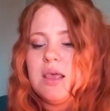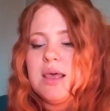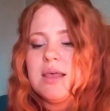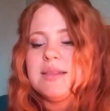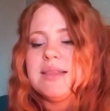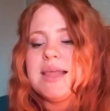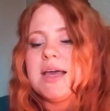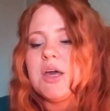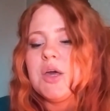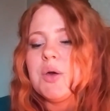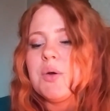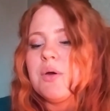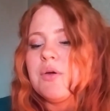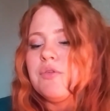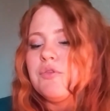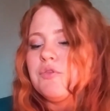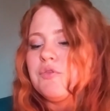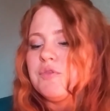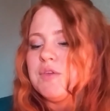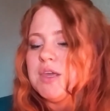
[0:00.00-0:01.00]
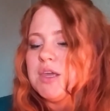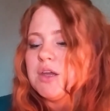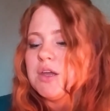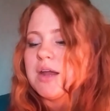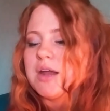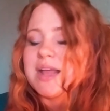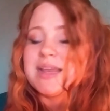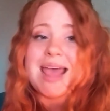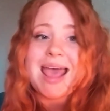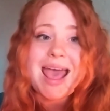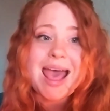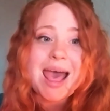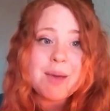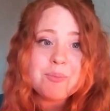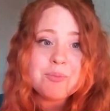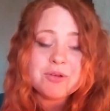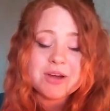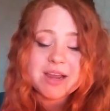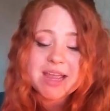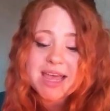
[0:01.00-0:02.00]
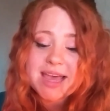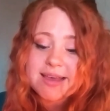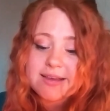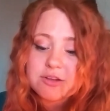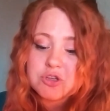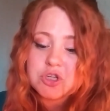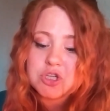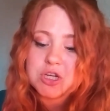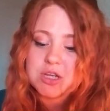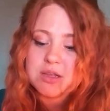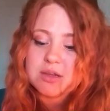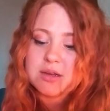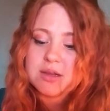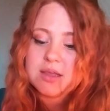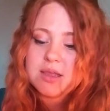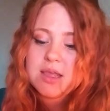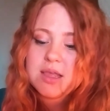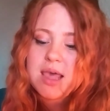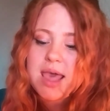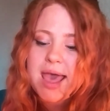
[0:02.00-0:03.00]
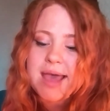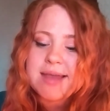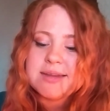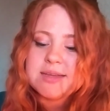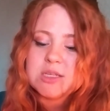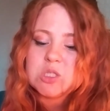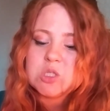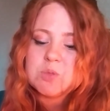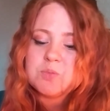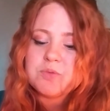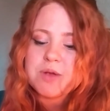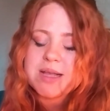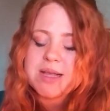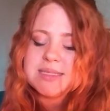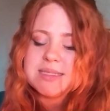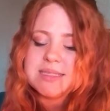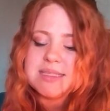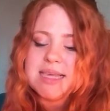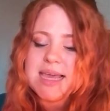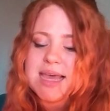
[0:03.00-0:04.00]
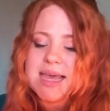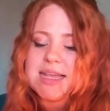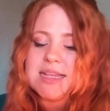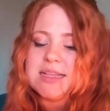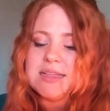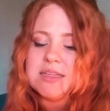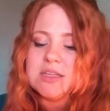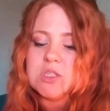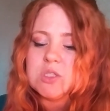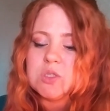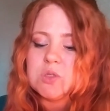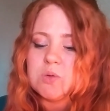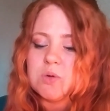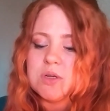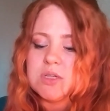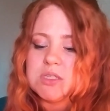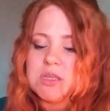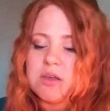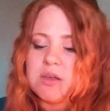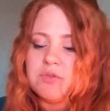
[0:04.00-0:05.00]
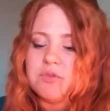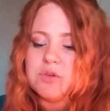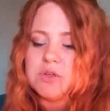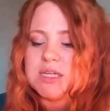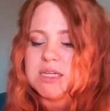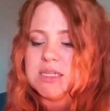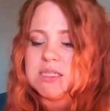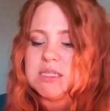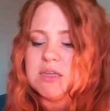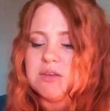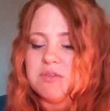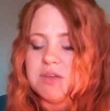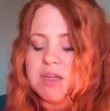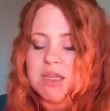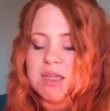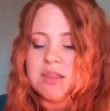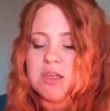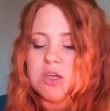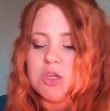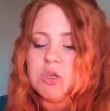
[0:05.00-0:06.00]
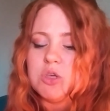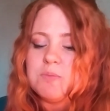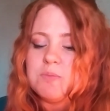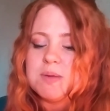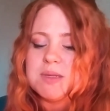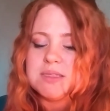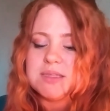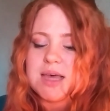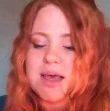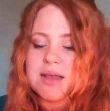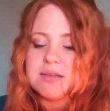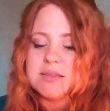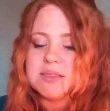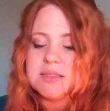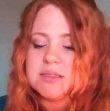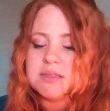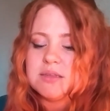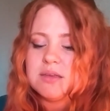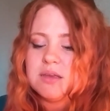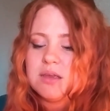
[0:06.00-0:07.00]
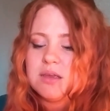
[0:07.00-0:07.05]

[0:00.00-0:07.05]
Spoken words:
Let go of fear and apprehension and express the endless source of creativity that you possess.